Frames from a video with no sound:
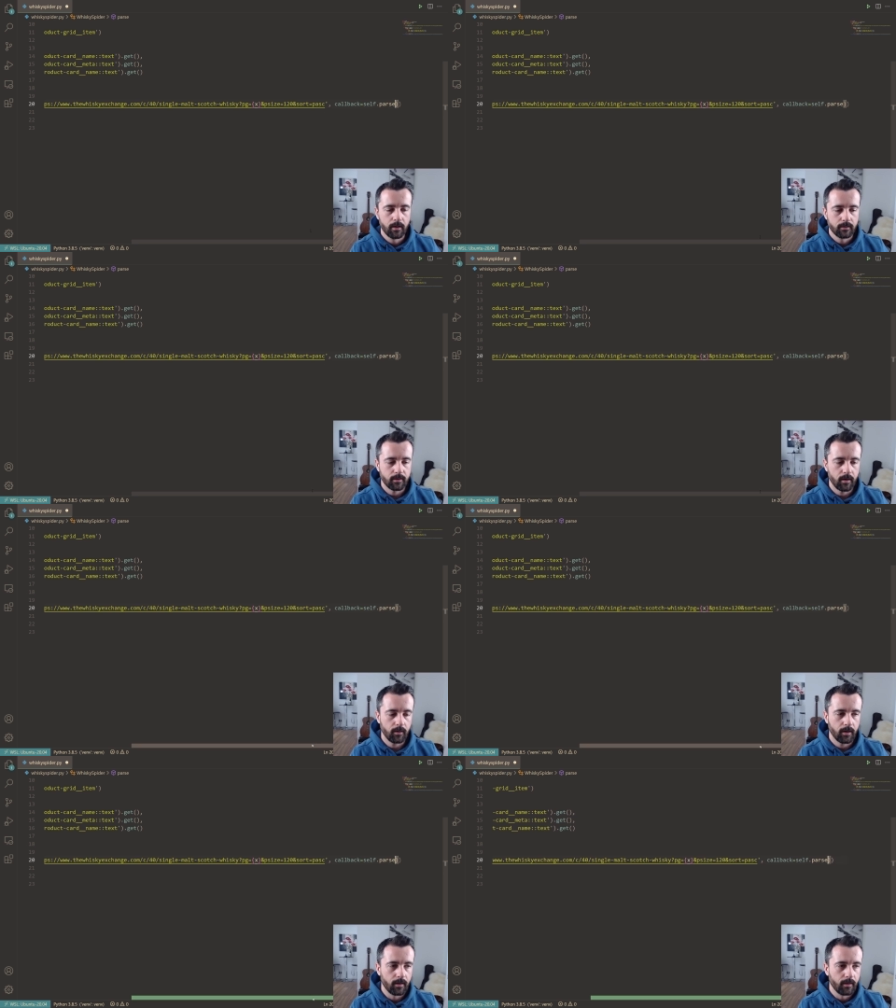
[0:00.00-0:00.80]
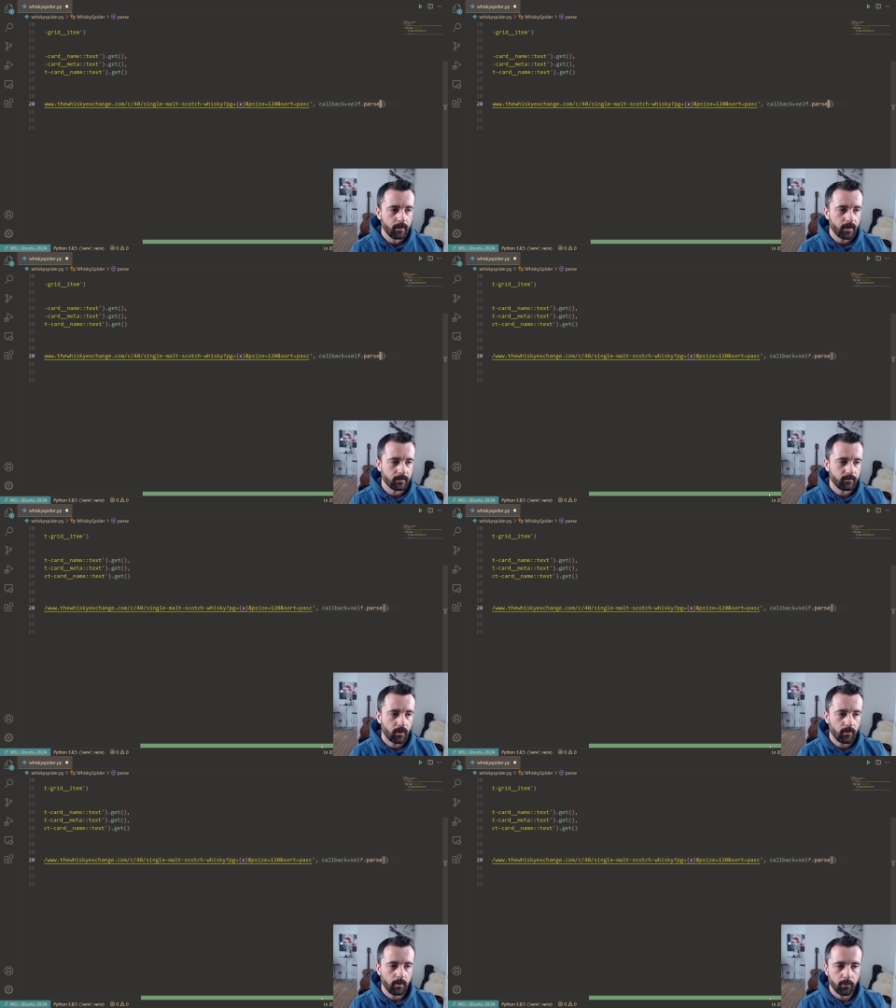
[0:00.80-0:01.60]
So that's
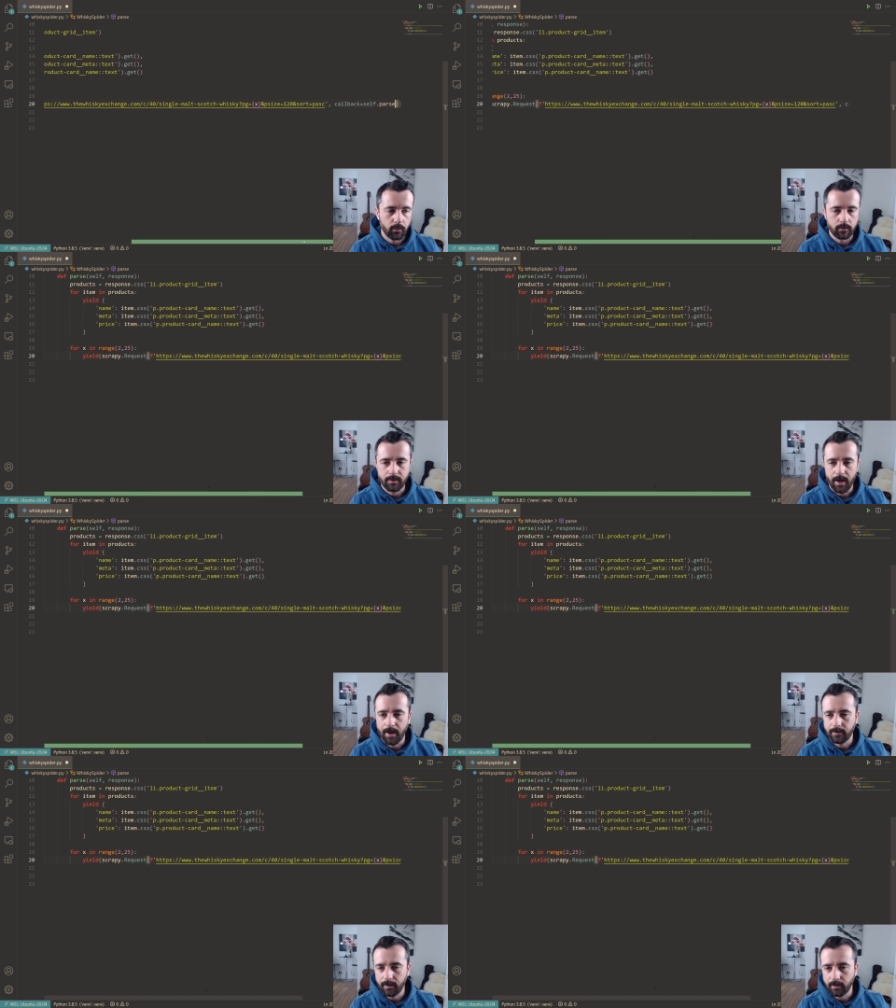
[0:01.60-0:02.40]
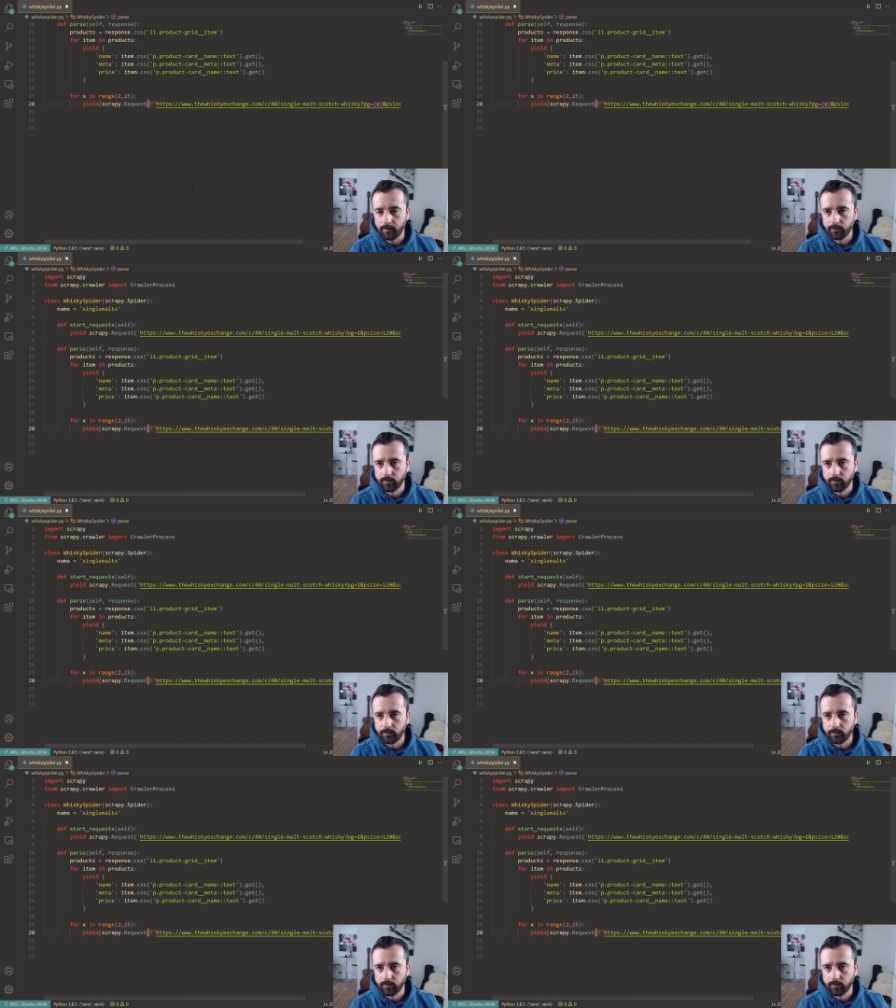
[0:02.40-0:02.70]
very important to add in.